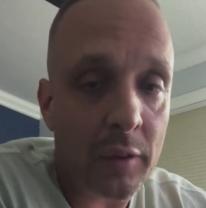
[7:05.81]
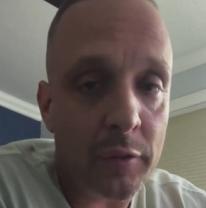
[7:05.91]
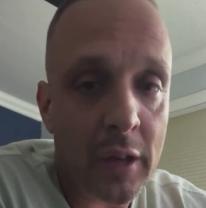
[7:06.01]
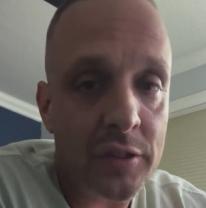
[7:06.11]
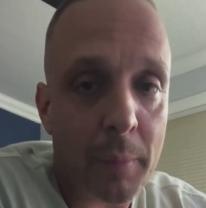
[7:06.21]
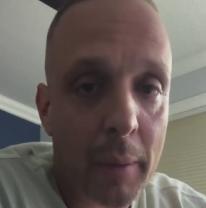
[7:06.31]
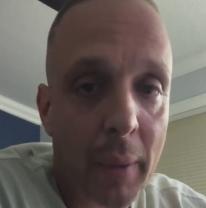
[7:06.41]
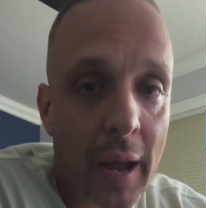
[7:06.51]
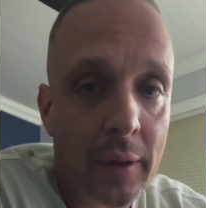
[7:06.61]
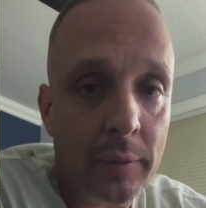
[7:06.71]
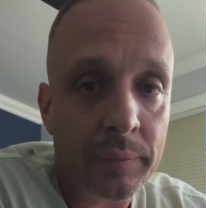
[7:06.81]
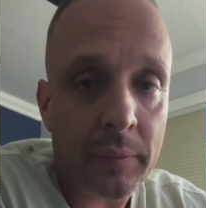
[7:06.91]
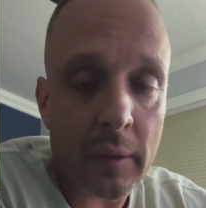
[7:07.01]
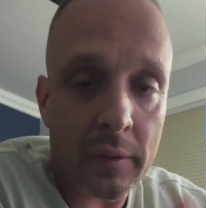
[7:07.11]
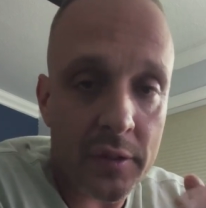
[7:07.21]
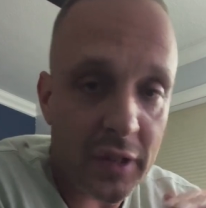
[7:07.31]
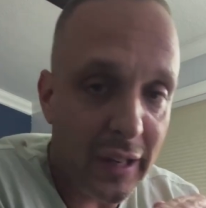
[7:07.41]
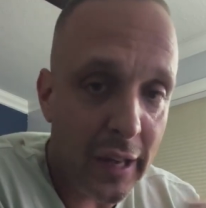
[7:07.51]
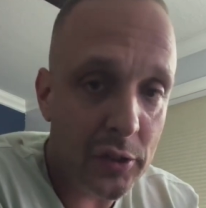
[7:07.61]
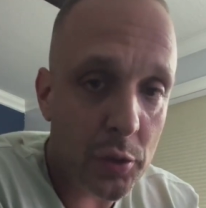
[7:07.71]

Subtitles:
If you head to my bio, there's a link